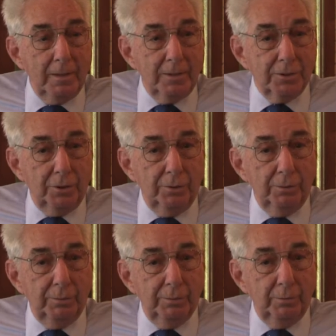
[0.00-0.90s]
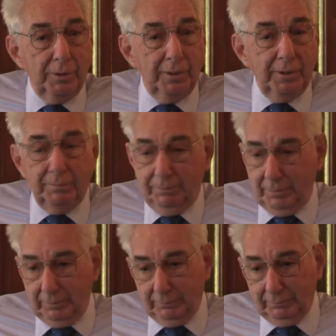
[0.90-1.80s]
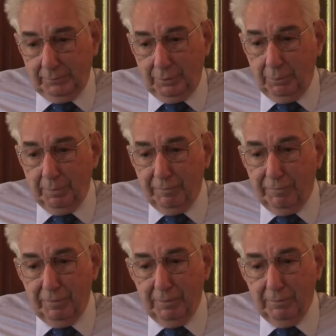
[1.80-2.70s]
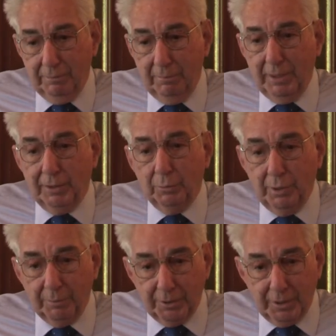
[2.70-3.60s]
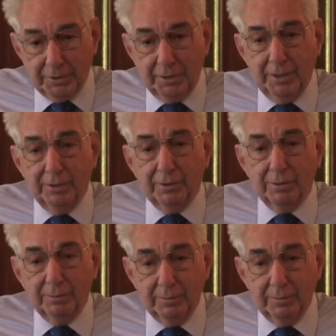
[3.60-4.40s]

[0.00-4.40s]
So a group of men and women got together